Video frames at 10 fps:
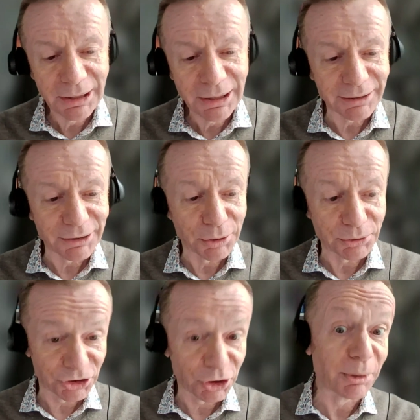knows
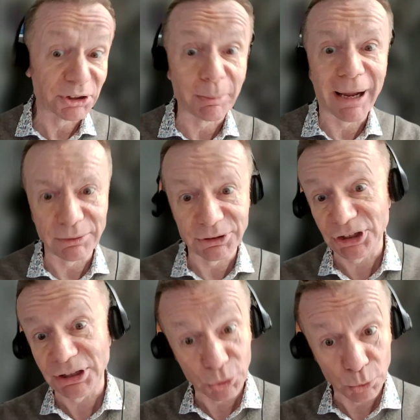so much about and
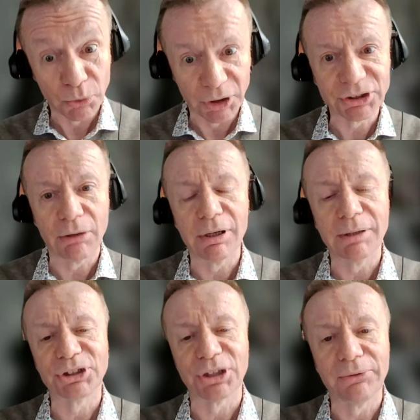sees all the time.
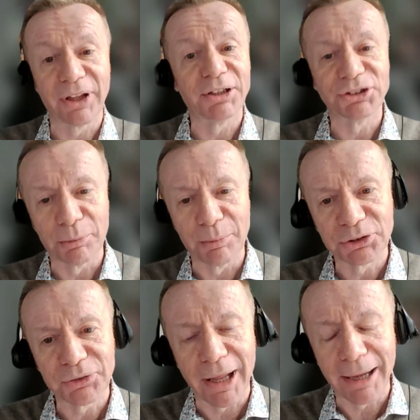So thank you so much
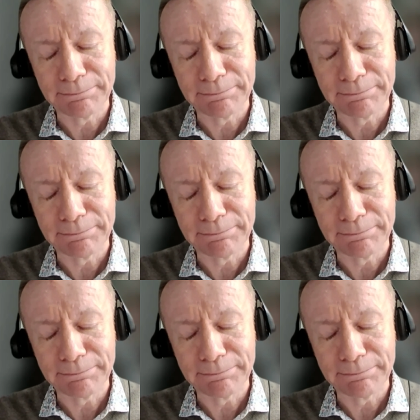for that.